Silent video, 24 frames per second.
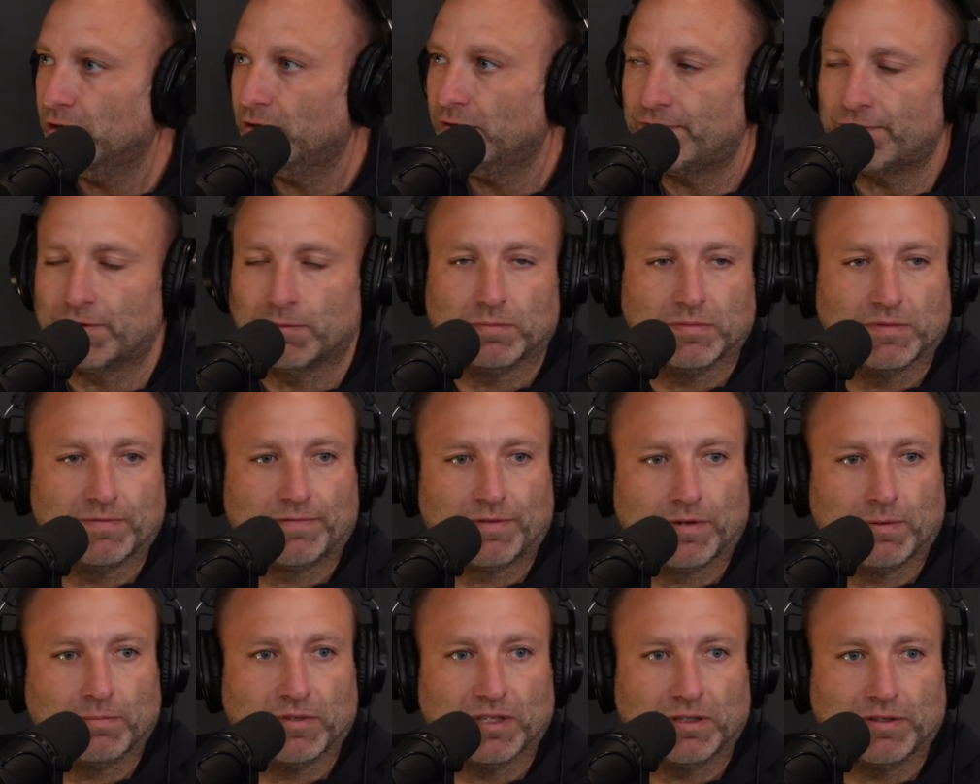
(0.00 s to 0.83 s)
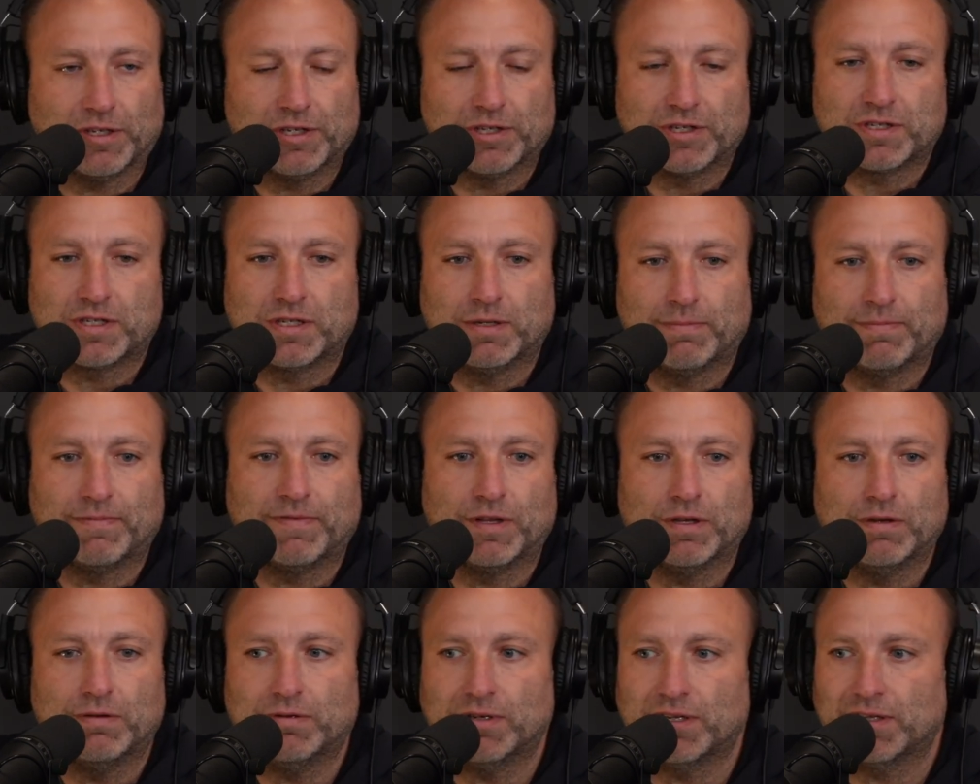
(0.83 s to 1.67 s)
from the leadership
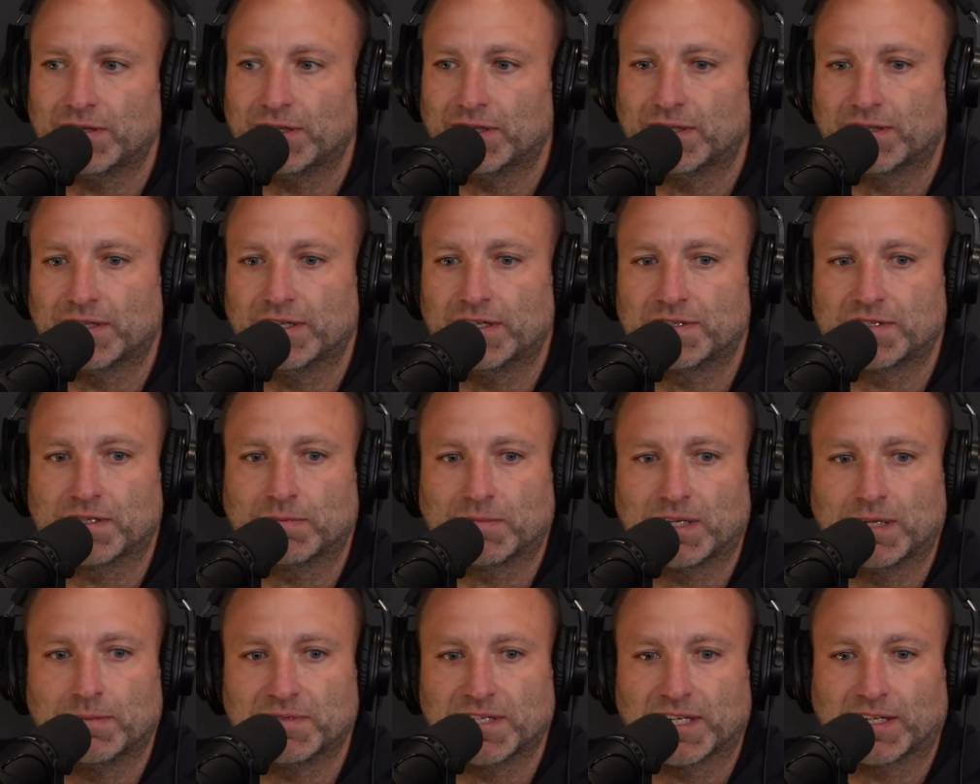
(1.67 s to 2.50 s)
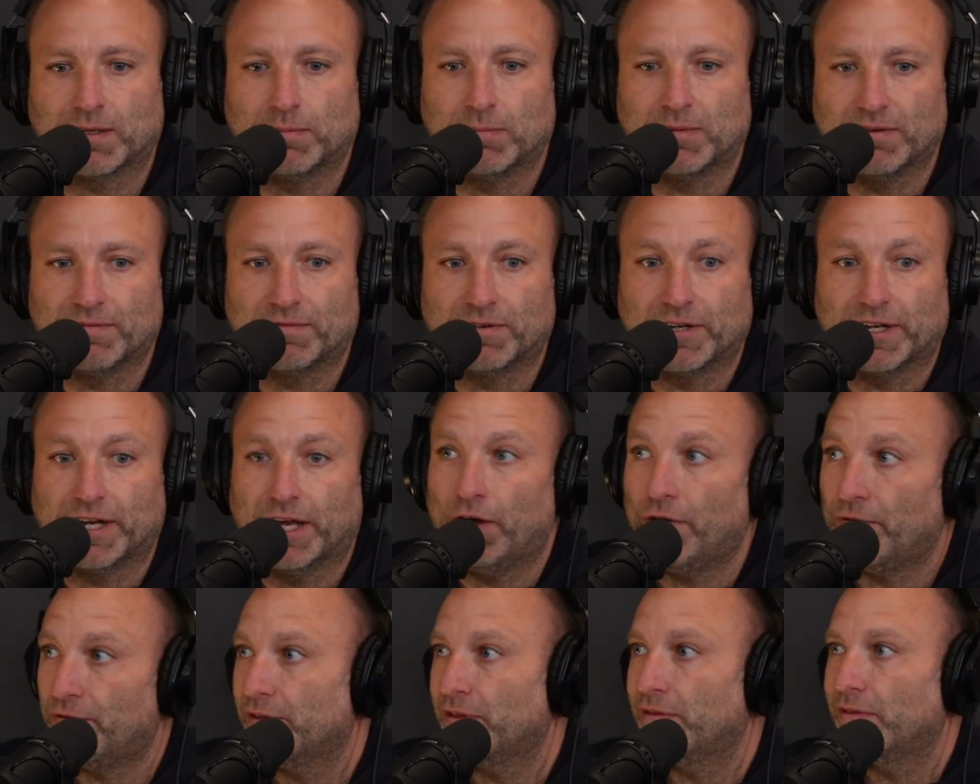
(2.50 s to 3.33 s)
view, I think that sometimes that can be a very
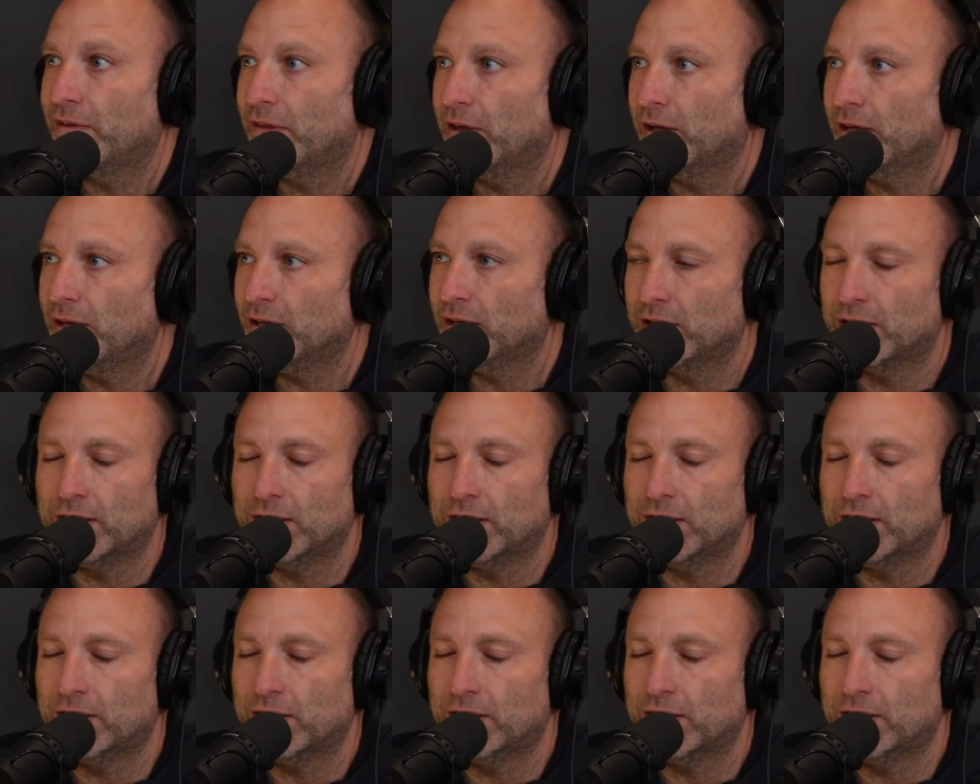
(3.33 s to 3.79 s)
healthy thing.